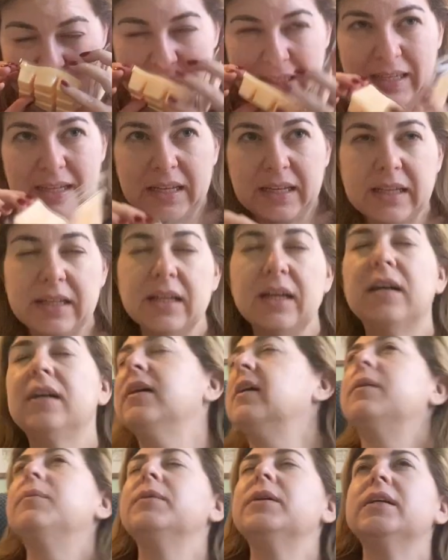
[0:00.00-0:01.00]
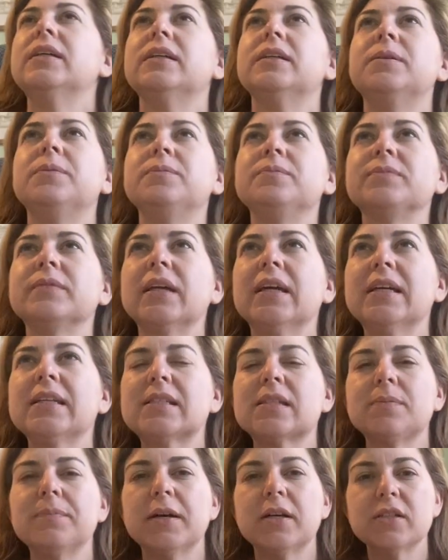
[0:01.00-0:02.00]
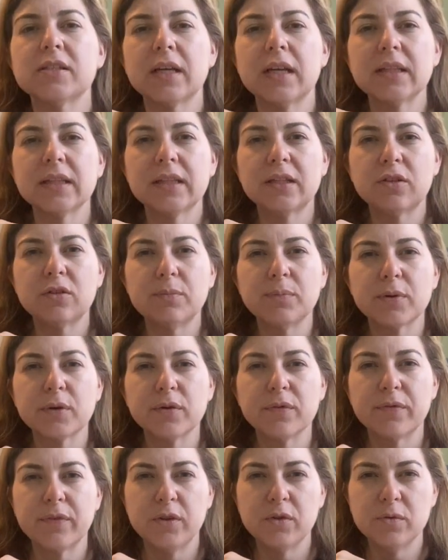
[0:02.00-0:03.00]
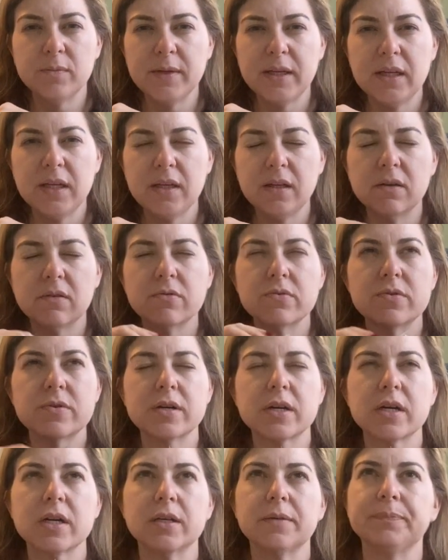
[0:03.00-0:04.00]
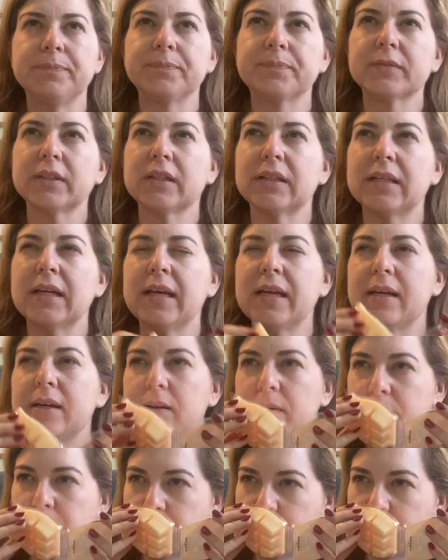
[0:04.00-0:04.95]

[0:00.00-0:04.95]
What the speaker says: It smells a little perfumey or like